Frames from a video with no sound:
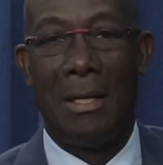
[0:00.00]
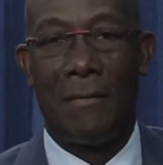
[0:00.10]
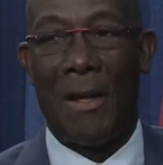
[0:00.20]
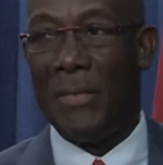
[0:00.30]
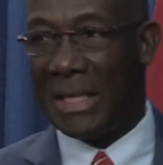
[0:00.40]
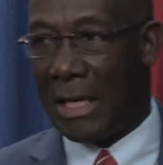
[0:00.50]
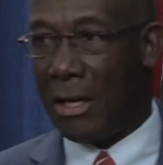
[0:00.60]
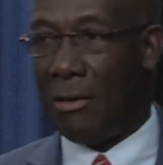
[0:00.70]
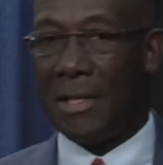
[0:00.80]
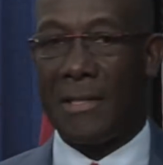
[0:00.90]
from the
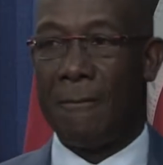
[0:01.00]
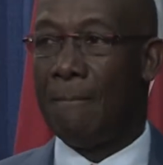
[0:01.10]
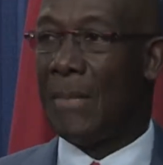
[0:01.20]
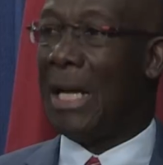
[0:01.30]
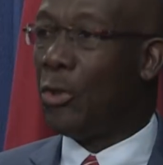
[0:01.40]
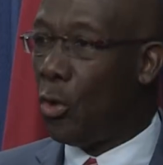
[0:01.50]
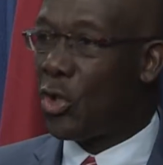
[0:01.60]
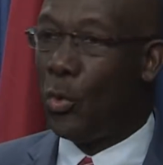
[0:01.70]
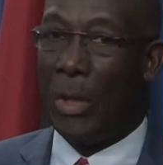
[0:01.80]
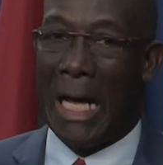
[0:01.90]
terrorists and
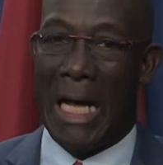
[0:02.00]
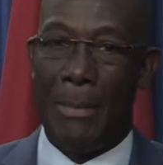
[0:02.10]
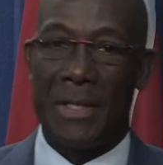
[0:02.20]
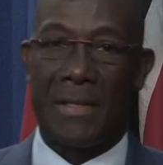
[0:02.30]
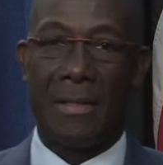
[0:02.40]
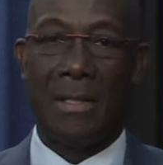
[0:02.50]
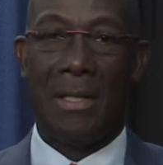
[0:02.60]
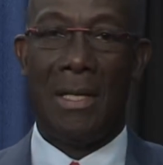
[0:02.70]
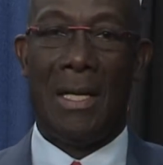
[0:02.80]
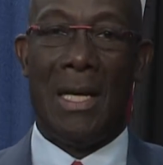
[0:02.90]
those who will harm us.
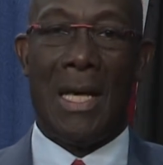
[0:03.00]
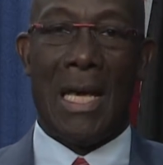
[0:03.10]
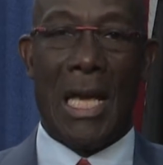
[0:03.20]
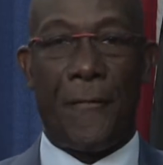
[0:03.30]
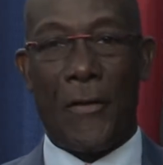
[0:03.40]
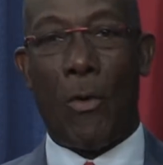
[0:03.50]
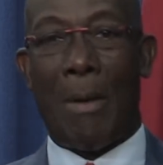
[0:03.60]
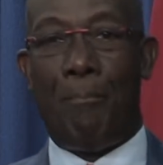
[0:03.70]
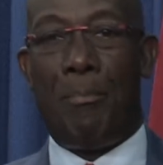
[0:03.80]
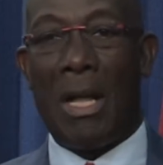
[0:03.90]
If our
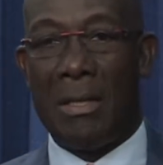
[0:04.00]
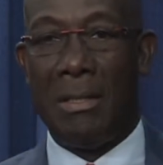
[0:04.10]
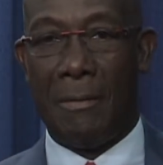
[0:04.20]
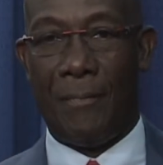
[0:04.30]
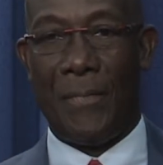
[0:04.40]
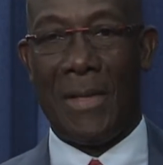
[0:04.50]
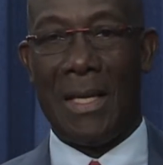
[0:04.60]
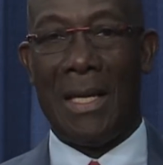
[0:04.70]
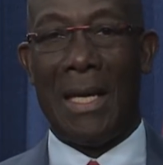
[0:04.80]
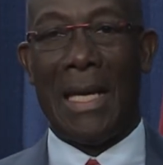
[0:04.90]
blood
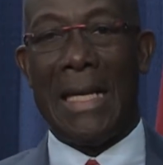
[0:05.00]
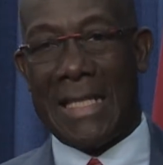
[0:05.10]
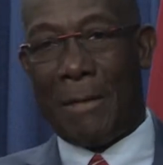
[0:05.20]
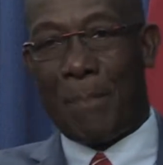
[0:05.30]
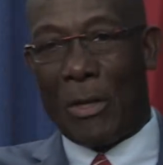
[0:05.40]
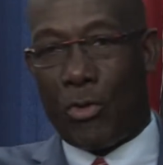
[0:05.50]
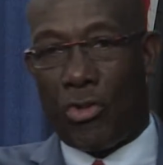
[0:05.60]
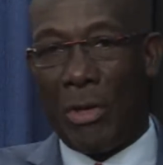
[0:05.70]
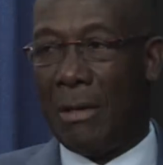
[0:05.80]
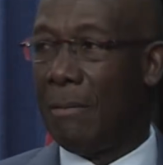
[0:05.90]
is at
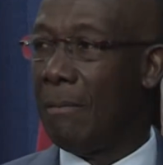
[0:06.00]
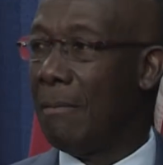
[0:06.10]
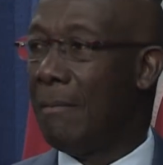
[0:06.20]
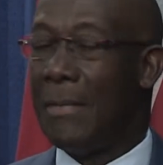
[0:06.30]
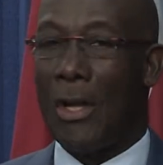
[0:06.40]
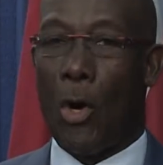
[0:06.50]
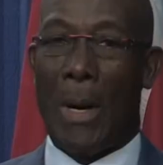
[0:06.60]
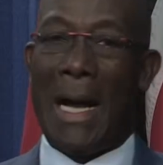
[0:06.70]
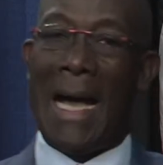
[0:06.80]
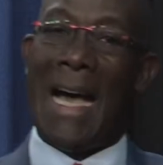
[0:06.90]
Petrotrin,
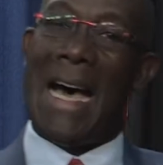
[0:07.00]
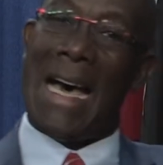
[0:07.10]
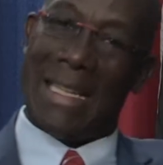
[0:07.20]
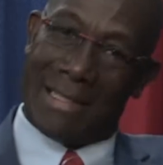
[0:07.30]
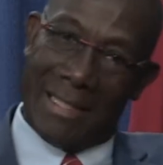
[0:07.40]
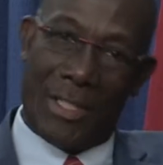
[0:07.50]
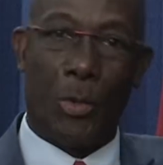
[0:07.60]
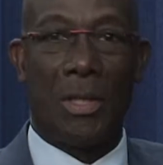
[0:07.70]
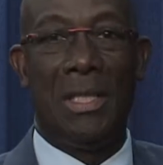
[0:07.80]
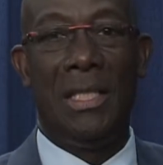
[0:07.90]
our heart is
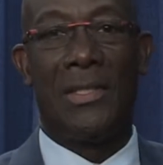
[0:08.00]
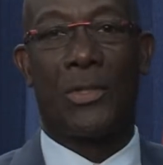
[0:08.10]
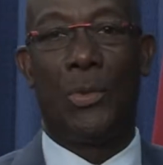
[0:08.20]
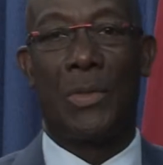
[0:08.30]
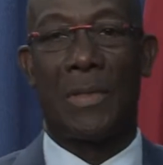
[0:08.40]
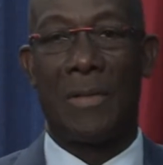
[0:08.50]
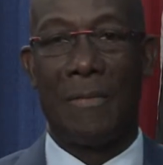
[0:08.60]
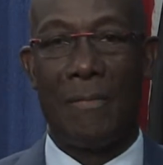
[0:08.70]
out on the East Coast.